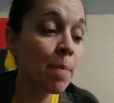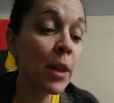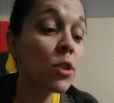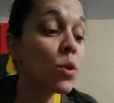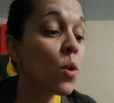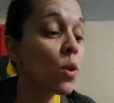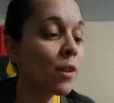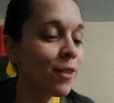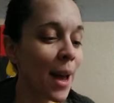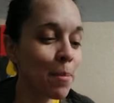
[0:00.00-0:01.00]
a score
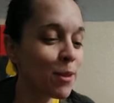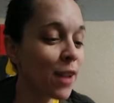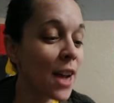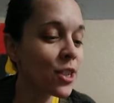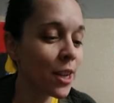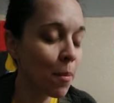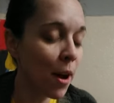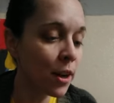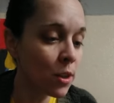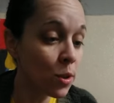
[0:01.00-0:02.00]
of lamps flashing
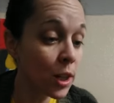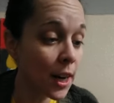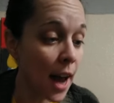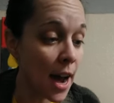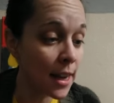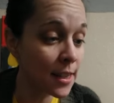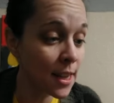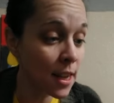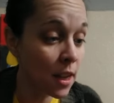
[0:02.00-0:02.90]
upon his hooded eyes.